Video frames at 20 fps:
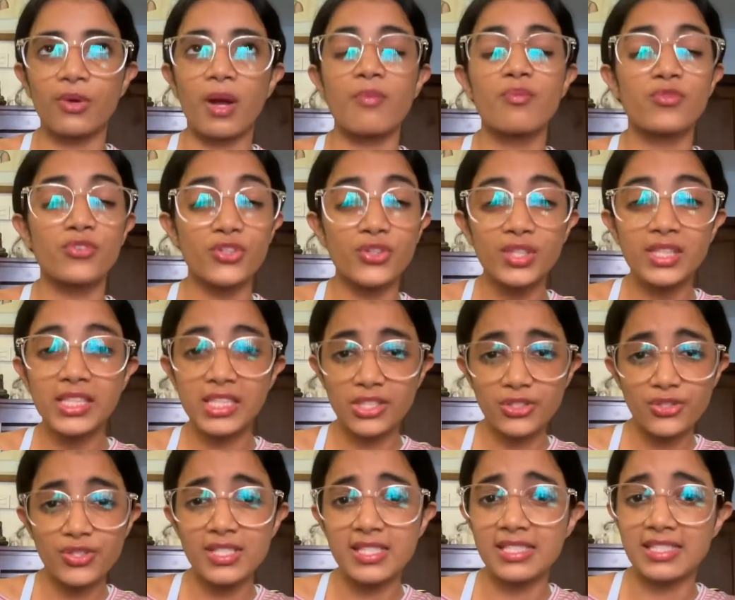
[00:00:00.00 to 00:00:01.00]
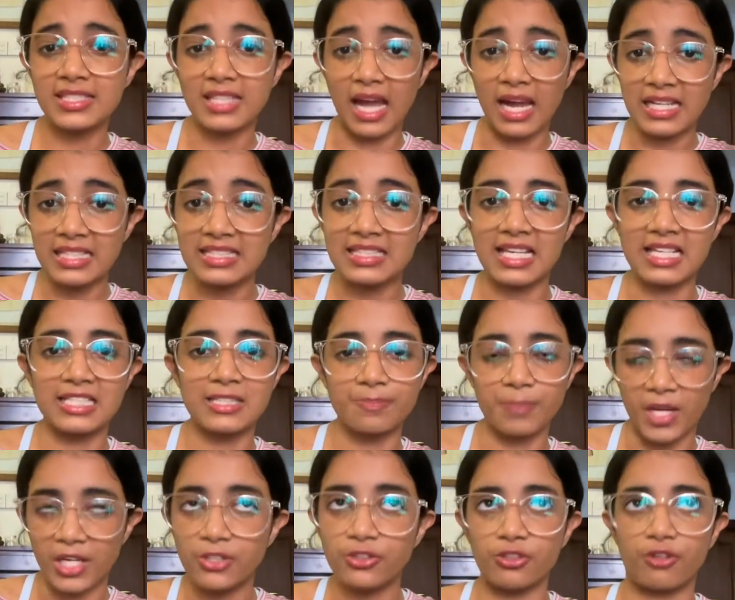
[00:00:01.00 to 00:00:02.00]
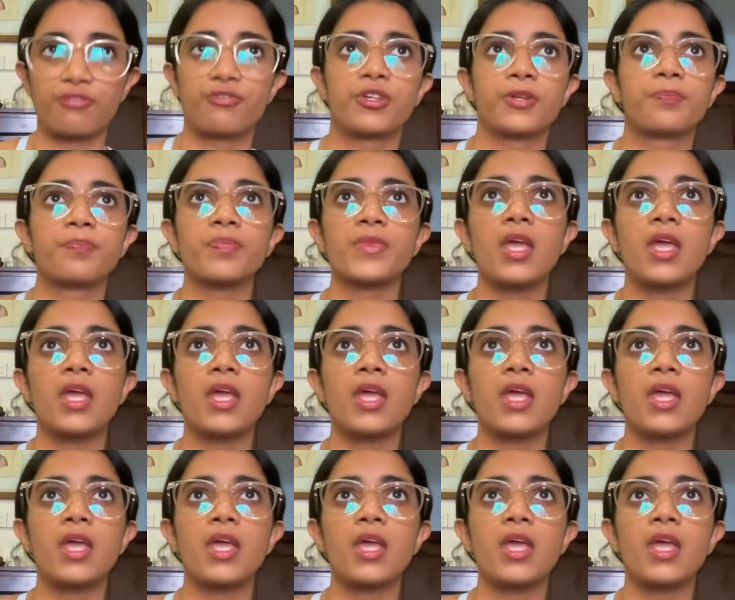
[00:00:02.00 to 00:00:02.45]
I'm really into the science aspect of it.